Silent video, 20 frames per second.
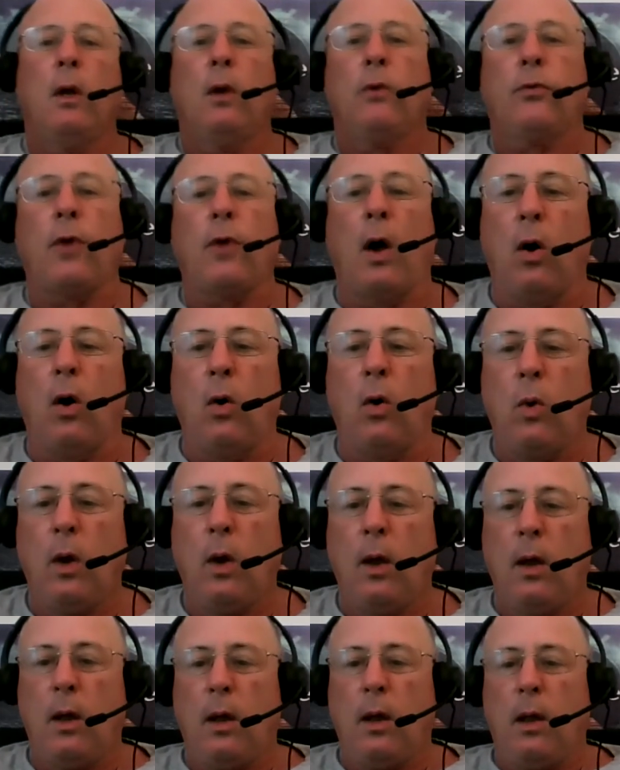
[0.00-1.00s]
So
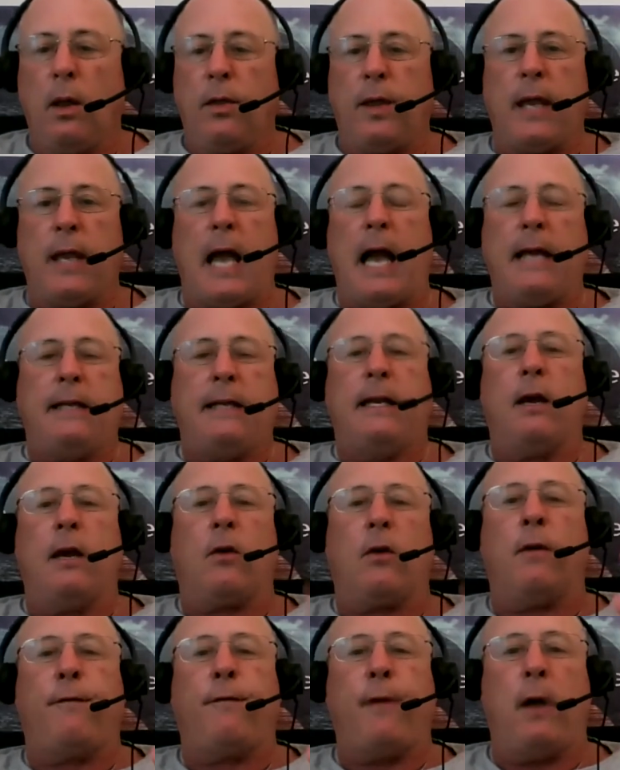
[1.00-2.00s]
the
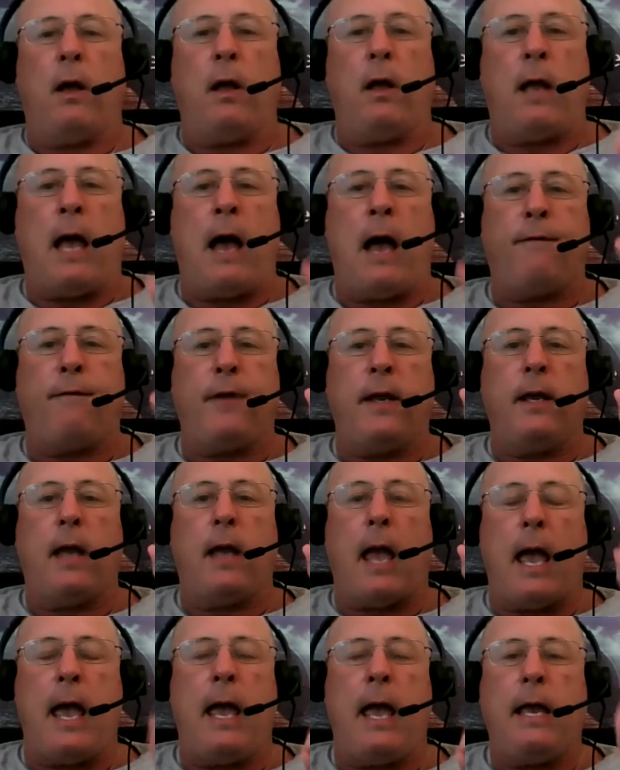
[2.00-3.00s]
idea of
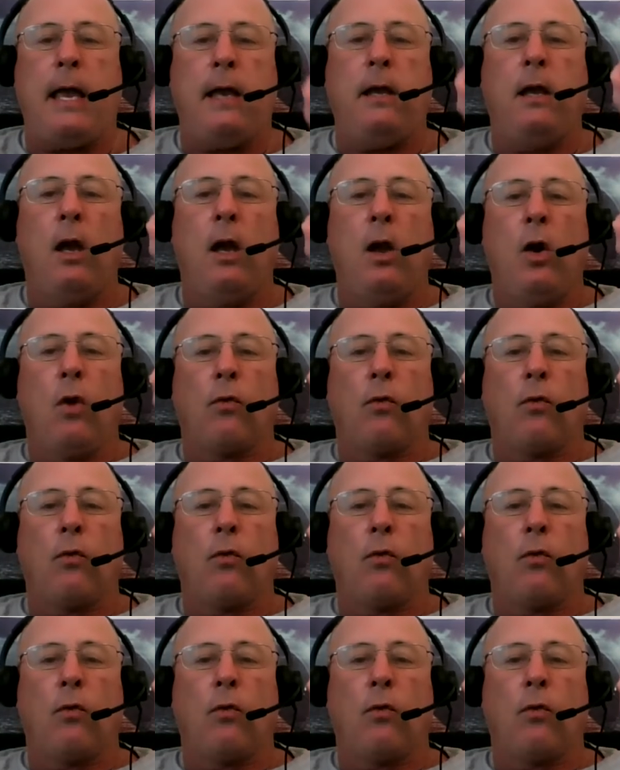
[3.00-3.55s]
having a